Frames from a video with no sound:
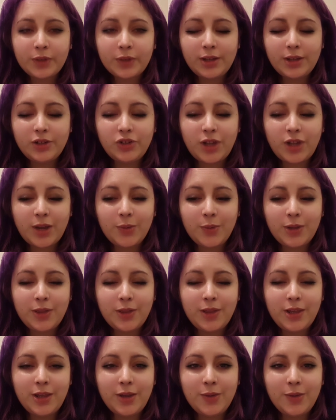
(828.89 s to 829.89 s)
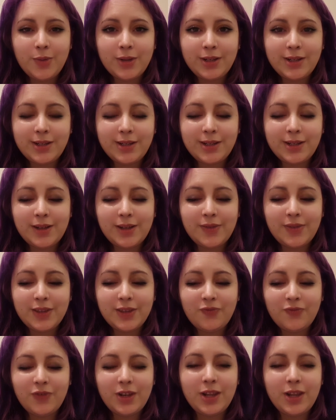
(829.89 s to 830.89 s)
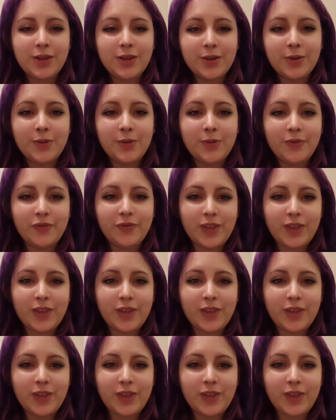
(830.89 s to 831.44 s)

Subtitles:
share with you today in this video,